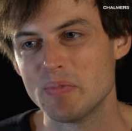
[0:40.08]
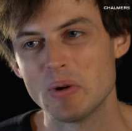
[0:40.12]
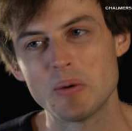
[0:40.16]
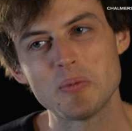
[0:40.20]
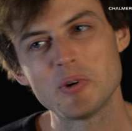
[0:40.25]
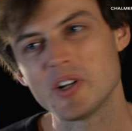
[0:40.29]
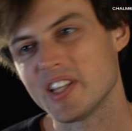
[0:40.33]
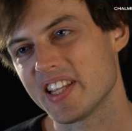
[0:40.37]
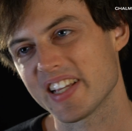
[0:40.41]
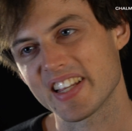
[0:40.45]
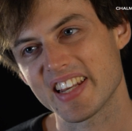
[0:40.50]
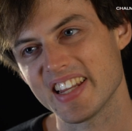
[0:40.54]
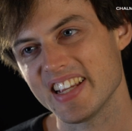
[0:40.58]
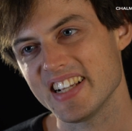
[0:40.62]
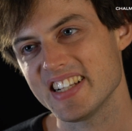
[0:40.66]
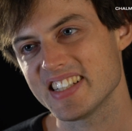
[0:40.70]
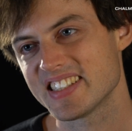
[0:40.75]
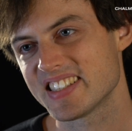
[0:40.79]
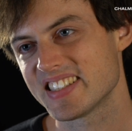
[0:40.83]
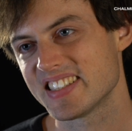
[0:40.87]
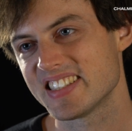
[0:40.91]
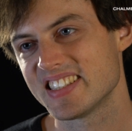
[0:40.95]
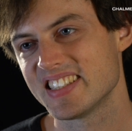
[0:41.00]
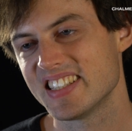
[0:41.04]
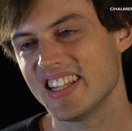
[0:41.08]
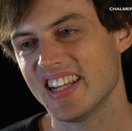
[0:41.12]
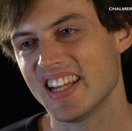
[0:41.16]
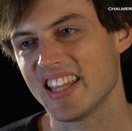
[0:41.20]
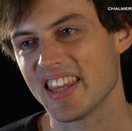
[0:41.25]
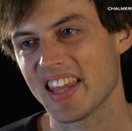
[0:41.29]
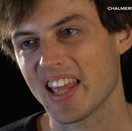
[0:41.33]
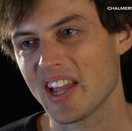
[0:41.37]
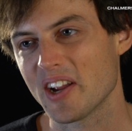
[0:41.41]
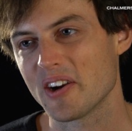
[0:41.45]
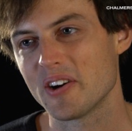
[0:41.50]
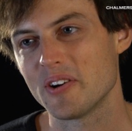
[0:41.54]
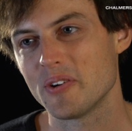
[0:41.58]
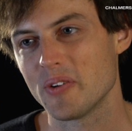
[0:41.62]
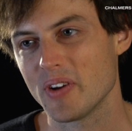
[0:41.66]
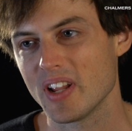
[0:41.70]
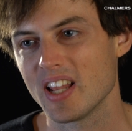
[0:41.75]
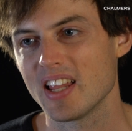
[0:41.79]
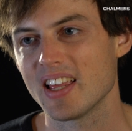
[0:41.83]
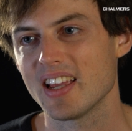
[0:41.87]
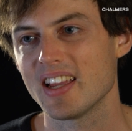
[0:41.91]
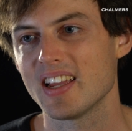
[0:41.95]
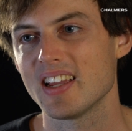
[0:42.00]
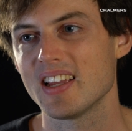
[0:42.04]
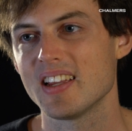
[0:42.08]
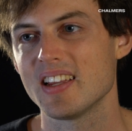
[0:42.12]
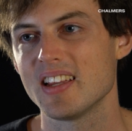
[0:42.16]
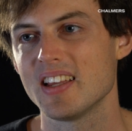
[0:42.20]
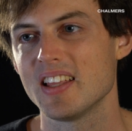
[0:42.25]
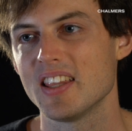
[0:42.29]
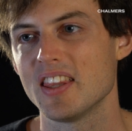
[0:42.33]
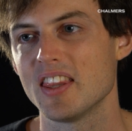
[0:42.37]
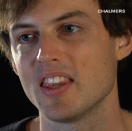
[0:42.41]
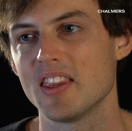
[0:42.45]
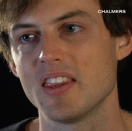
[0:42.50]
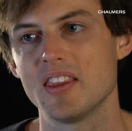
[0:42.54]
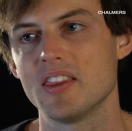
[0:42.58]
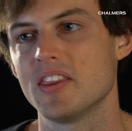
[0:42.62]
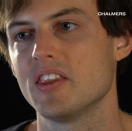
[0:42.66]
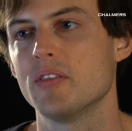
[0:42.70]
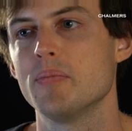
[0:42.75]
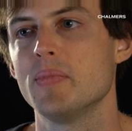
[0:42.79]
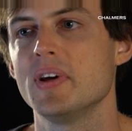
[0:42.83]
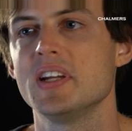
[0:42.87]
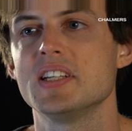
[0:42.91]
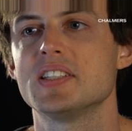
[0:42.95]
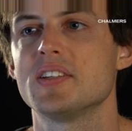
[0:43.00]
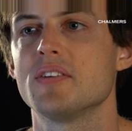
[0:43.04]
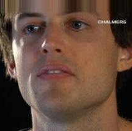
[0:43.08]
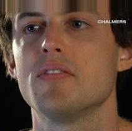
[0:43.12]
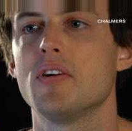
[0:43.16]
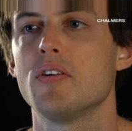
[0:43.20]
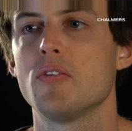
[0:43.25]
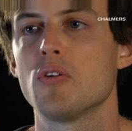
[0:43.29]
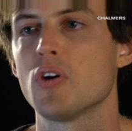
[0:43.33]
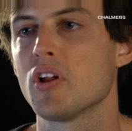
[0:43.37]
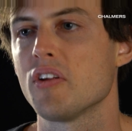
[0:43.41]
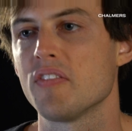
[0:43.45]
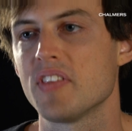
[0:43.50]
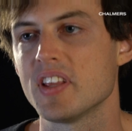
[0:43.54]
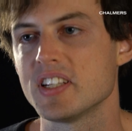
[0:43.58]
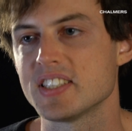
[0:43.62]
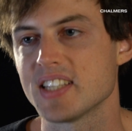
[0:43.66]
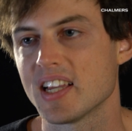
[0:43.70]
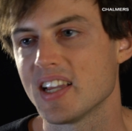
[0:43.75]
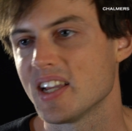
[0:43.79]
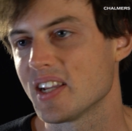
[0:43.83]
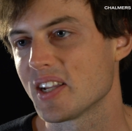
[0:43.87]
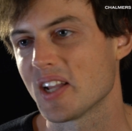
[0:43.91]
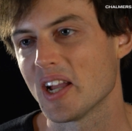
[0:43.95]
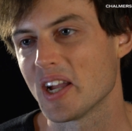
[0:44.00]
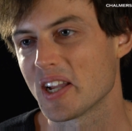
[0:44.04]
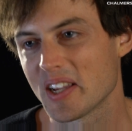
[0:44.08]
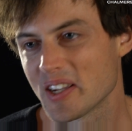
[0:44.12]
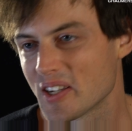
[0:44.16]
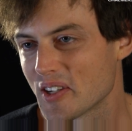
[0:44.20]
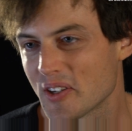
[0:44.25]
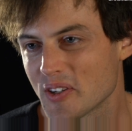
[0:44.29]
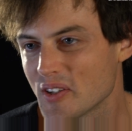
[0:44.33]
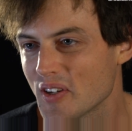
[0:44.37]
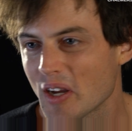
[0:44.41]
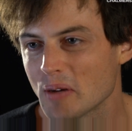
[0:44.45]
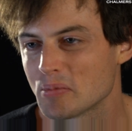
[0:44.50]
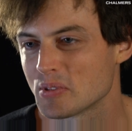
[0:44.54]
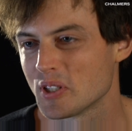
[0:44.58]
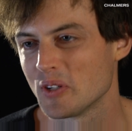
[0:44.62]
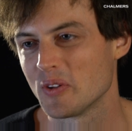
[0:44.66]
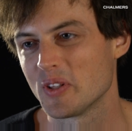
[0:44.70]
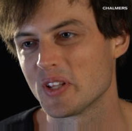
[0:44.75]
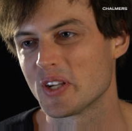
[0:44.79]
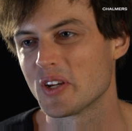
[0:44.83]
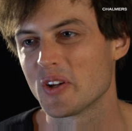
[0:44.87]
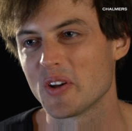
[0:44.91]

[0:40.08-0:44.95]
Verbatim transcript: memory techniques, and they are really the base of all of this. I, I absolutely